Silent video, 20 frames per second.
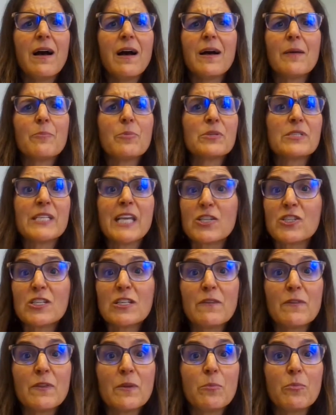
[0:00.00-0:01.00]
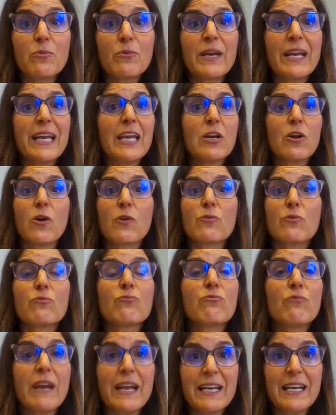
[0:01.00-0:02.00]
protection of the brain,
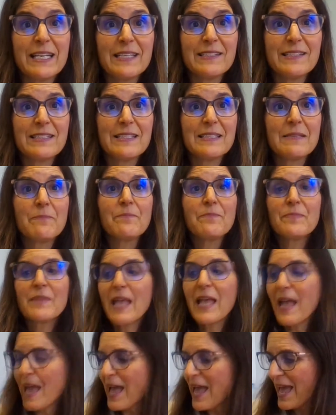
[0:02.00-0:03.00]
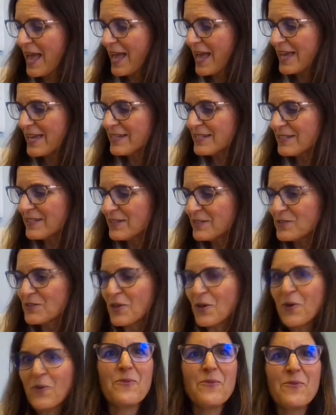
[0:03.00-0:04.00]
arthritis. And
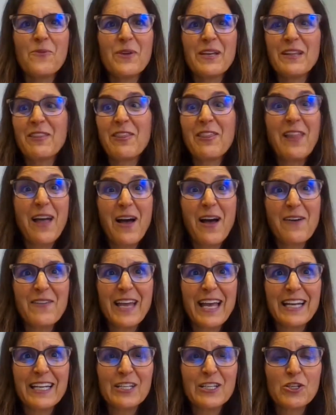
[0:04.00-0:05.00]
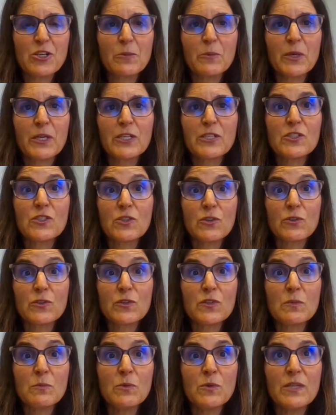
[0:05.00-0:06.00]
so we love adding turmeric to
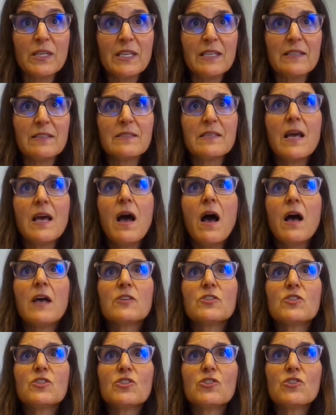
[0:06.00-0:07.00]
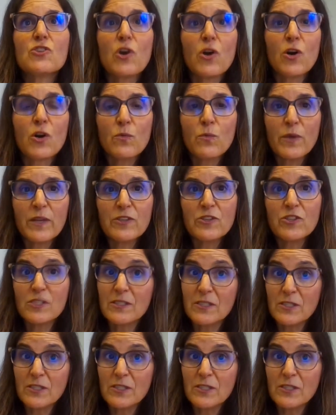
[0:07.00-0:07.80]
certain smoothies. Start with just a